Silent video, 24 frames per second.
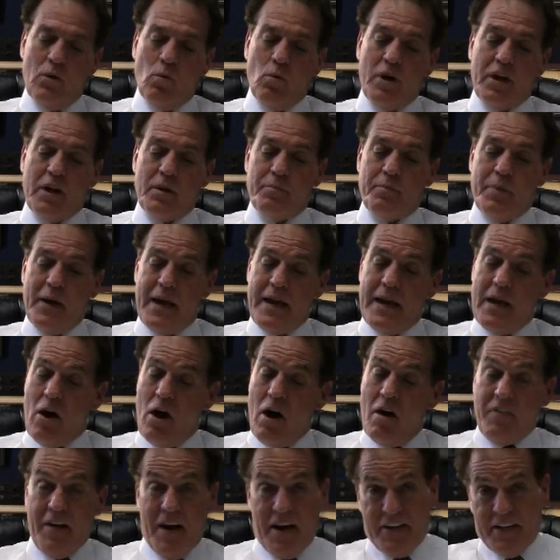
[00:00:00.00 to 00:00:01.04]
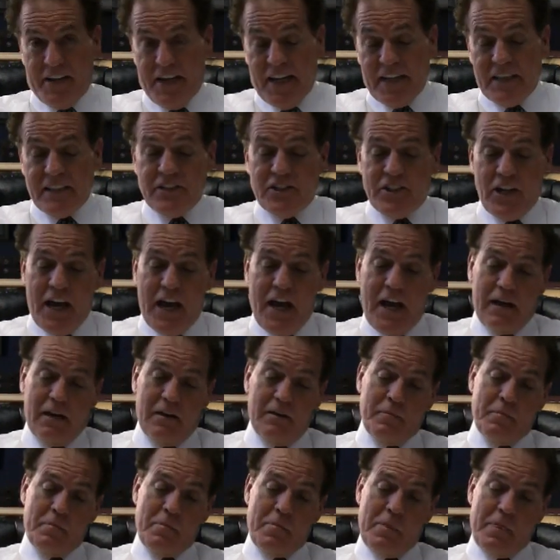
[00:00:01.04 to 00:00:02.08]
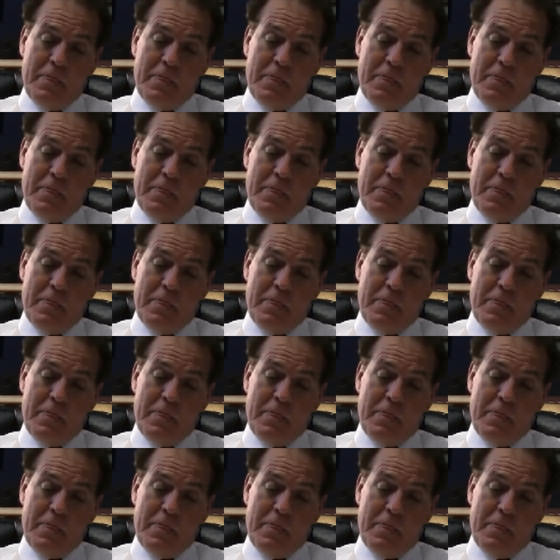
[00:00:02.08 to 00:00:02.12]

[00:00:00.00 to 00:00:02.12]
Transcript: We could pay off our debt in China.